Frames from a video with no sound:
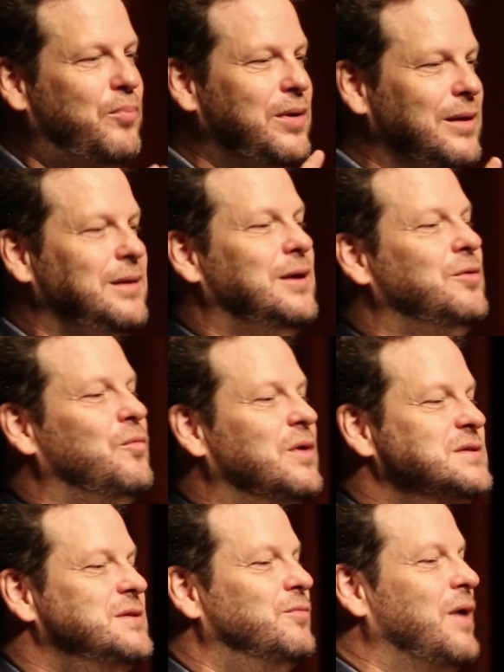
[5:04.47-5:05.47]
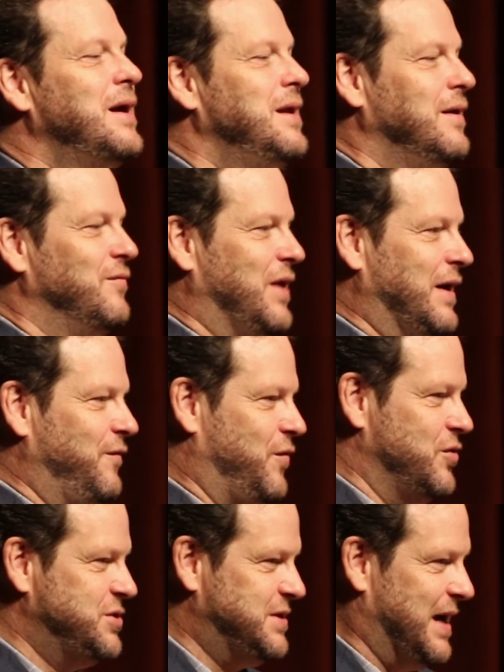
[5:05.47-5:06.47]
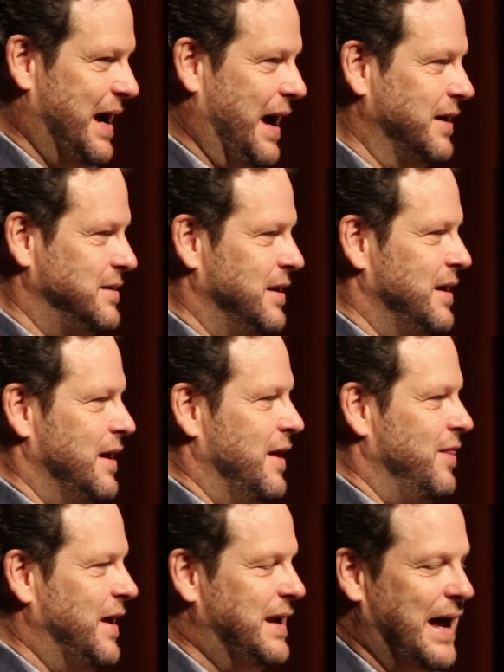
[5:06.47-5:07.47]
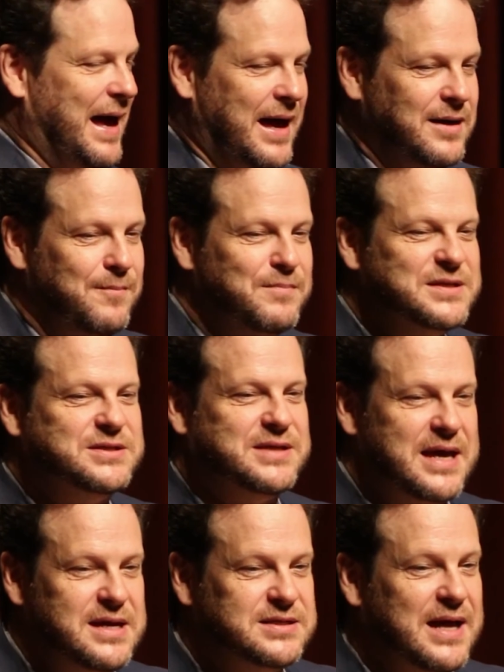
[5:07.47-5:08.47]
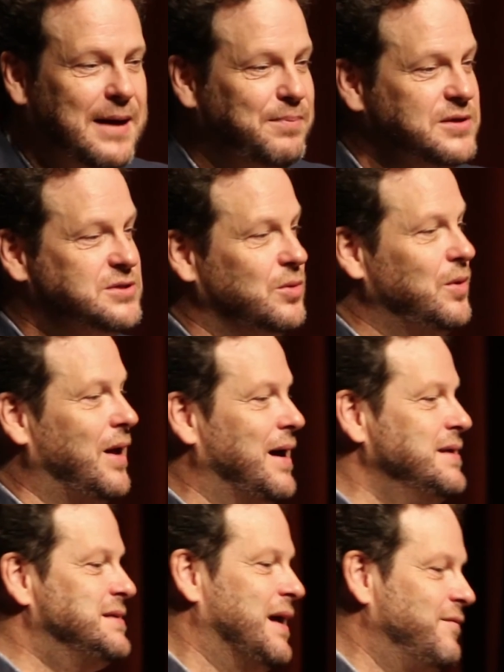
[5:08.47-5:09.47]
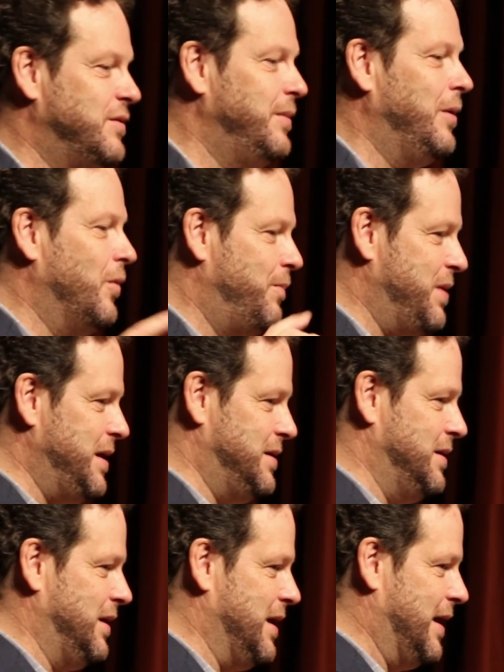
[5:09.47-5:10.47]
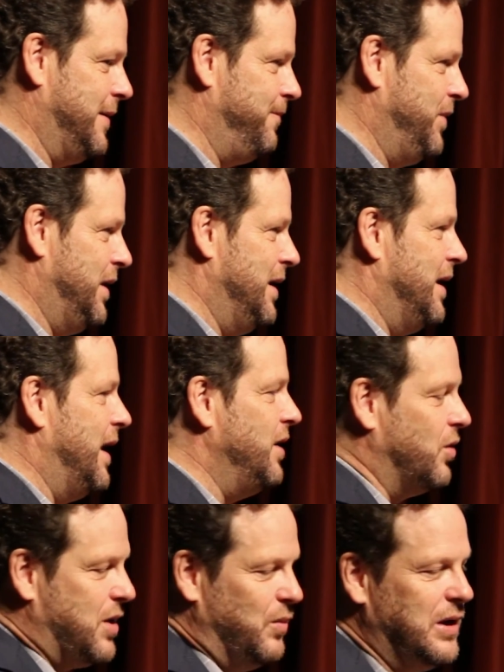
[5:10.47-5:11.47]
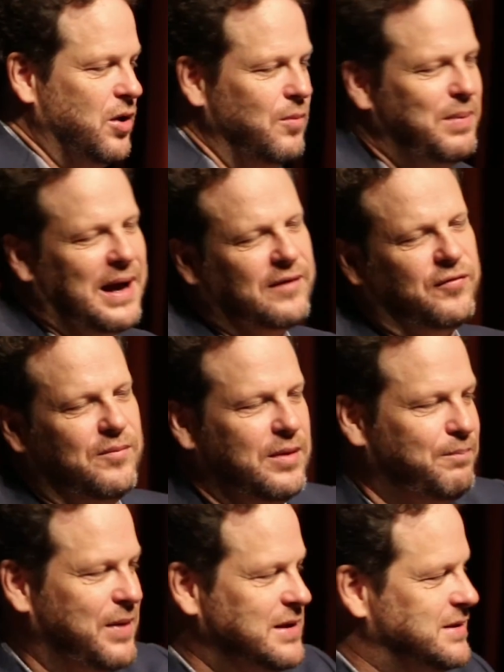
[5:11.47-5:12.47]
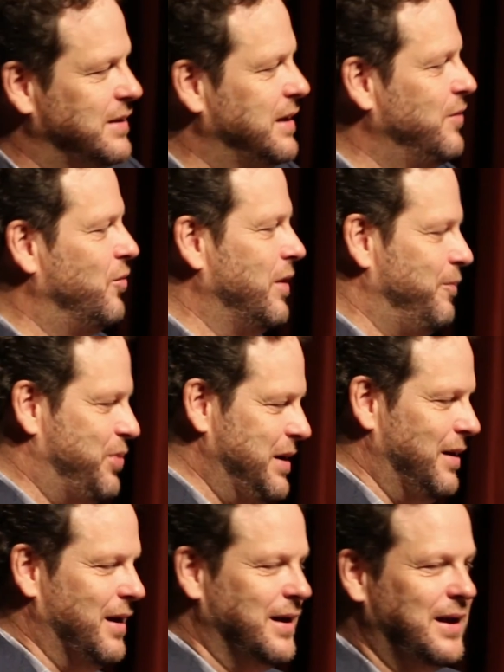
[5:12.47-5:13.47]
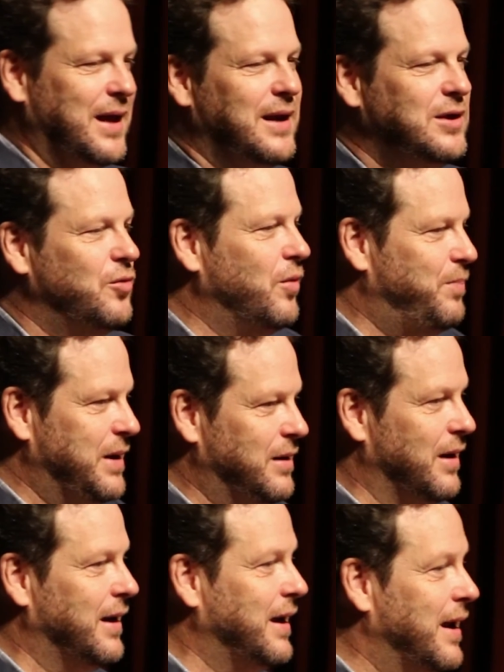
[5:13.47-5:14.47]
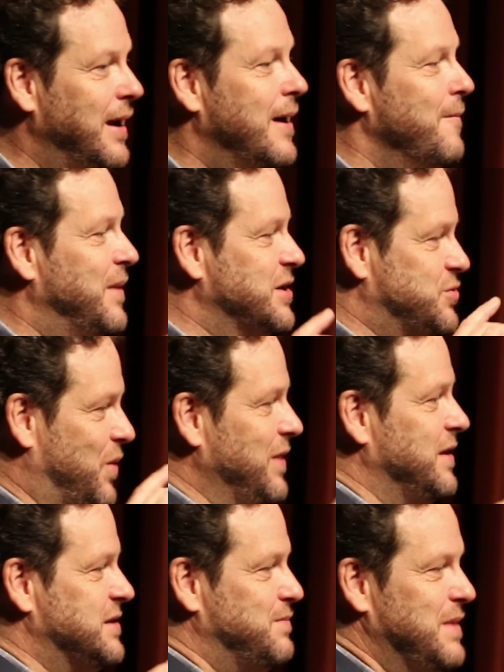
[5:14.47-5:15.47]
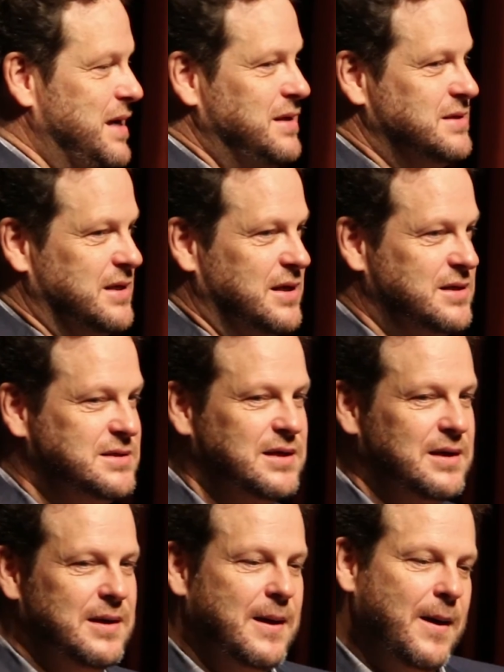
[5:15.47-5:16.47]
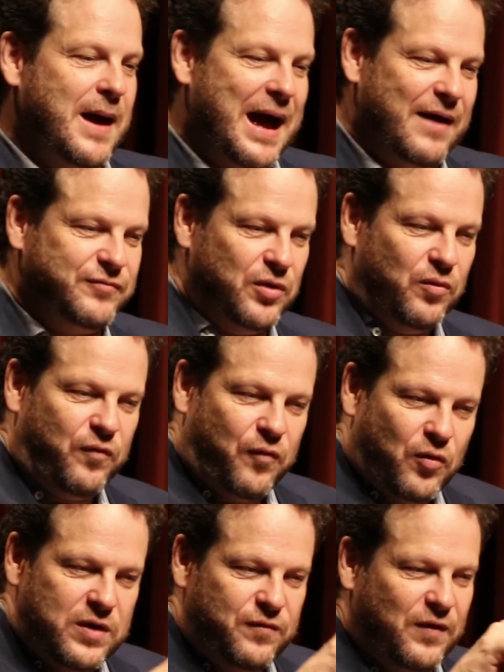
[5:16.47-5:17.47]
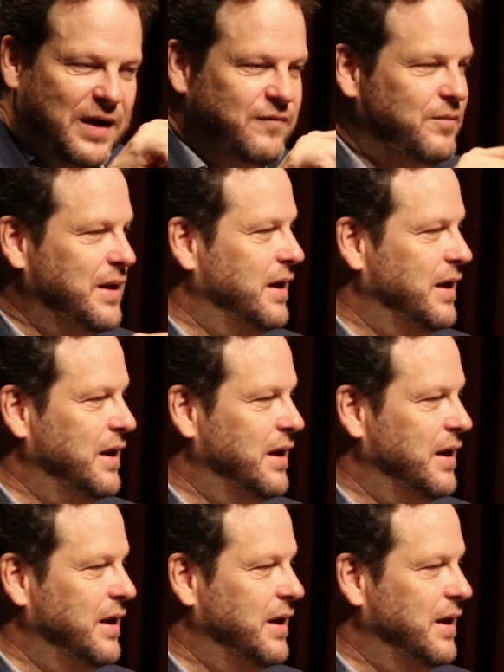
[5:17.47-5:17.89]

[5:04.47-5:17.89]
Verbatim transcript: brilliant was the writing of that first act that had mistakes happen, so lines have to be repeated again. And now, can we go back from the place and then you repeat a line again and you repeat a line again? Because what this means is, after 45